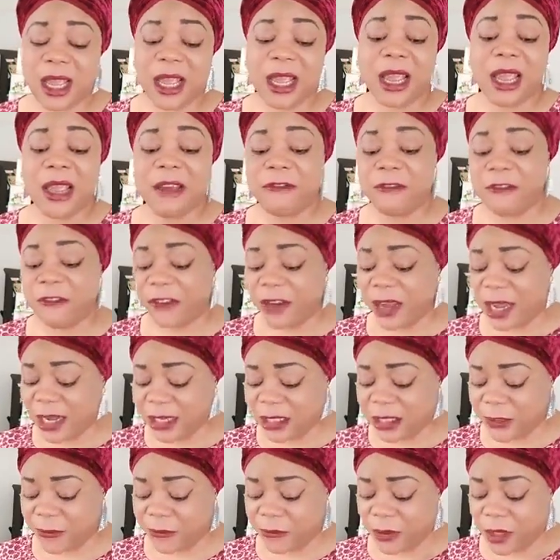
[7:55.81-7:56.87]
In
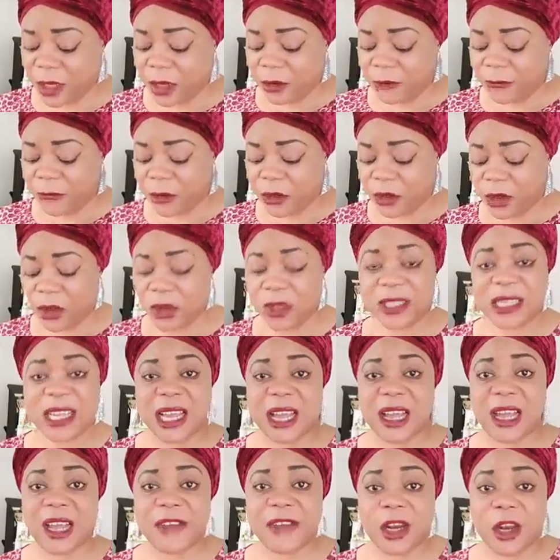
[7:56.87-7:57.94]
fact, for those that
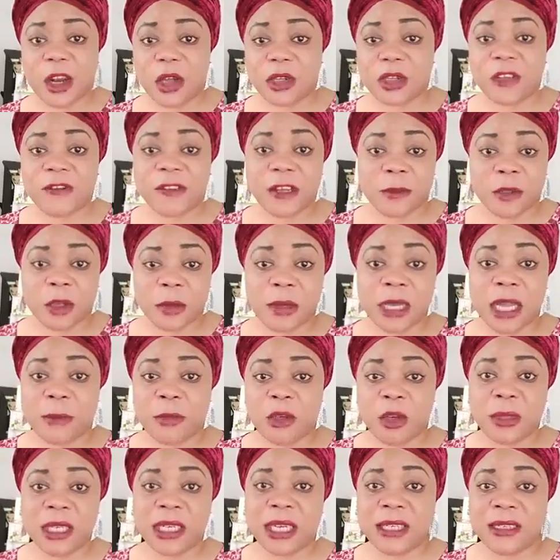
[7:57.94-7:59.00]
have a lot of
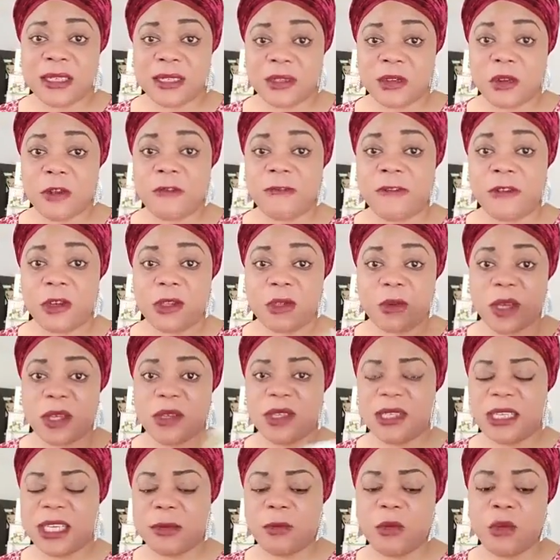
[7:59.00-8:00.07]
abdominal discomfort, when you
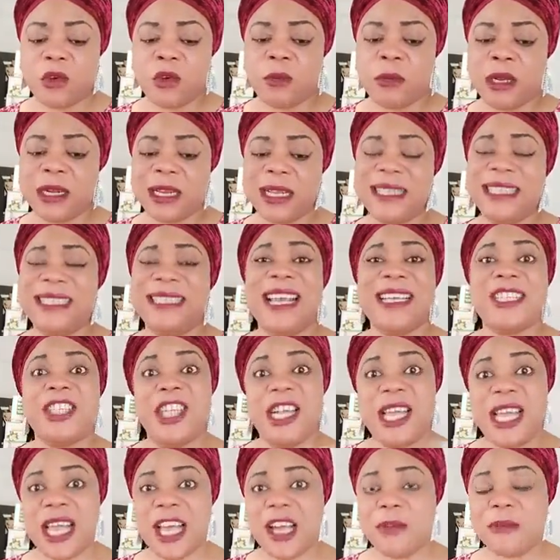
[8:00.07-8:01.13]
take glucomannan, it actually
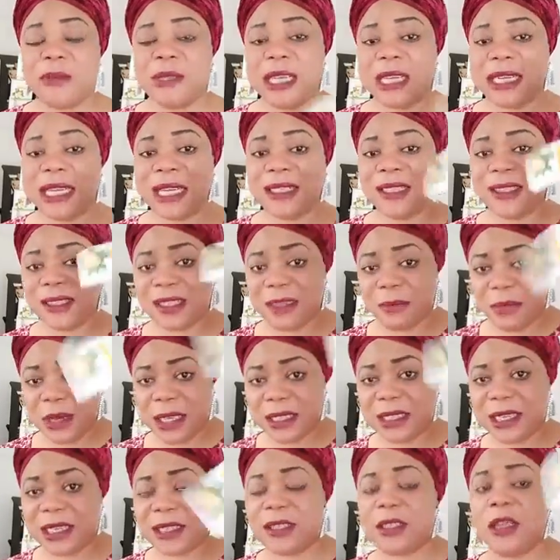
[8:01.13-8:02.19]
helps, and that is the
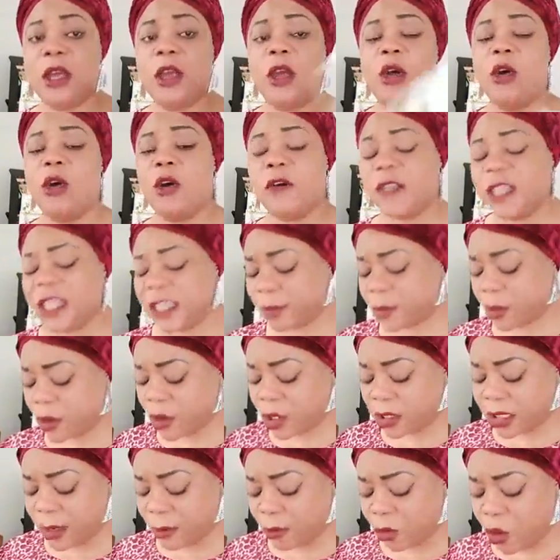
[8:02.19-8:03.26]
basics of this product
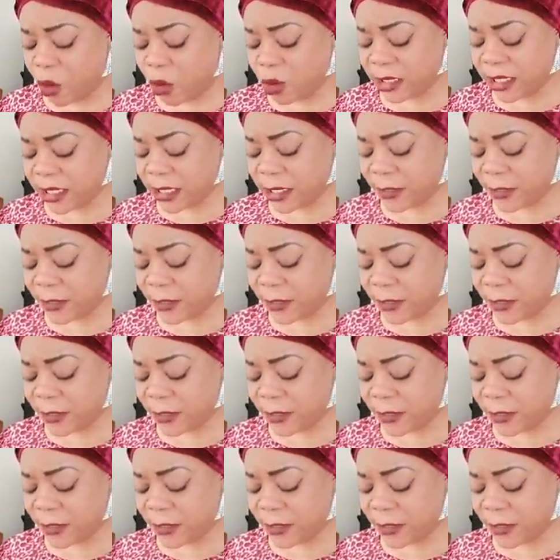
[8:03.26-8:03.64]
I'm holding